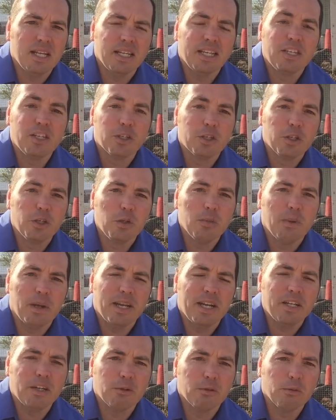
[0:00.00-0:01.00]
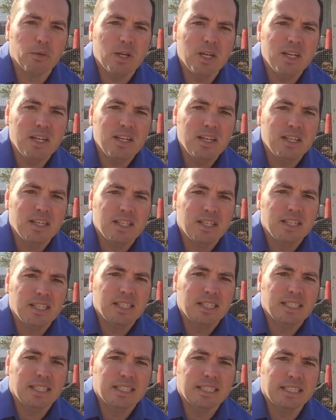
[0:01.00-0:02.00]
in your coop and your run.
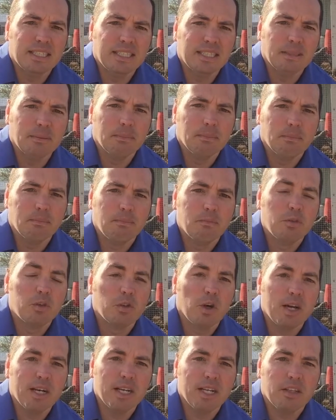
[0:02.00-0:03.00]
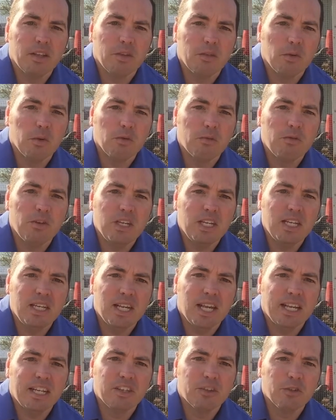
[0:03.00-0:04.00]
Try not to throw
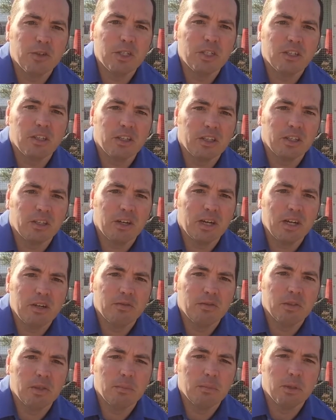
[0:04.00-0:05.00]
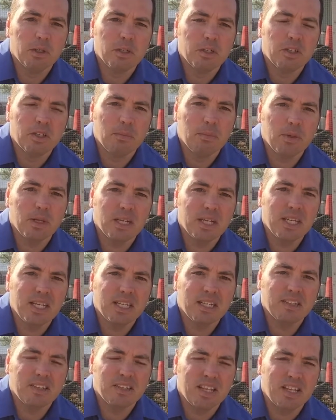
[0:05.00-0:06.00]
feed and treats on the ground for the birds to pick
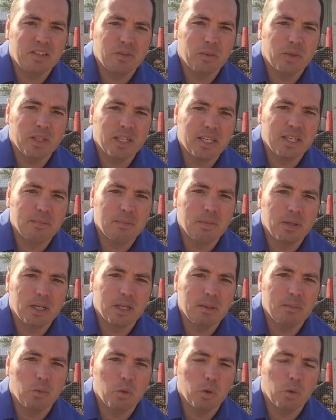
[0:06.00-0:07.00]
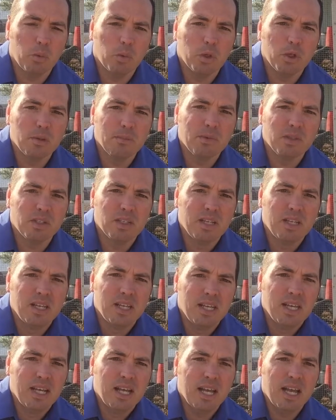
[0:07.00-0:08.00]
at, because that's where they can pick up more worms.
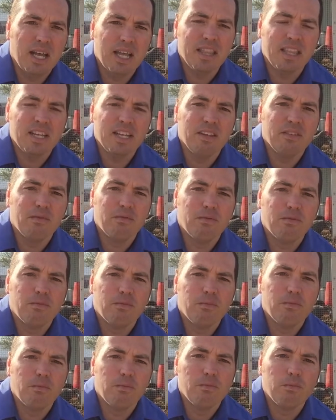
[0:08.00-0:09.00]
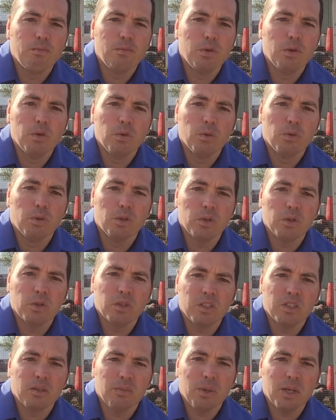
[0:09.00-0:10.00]
And then if you do
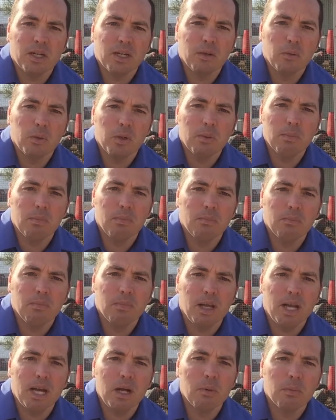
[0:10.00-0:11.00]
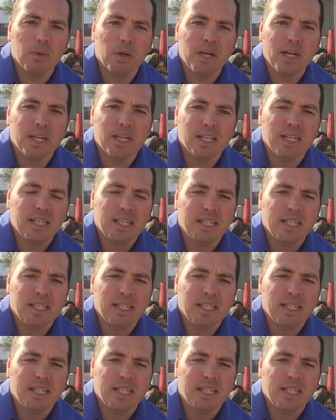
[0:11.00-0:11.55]
suspect a worm outbreak,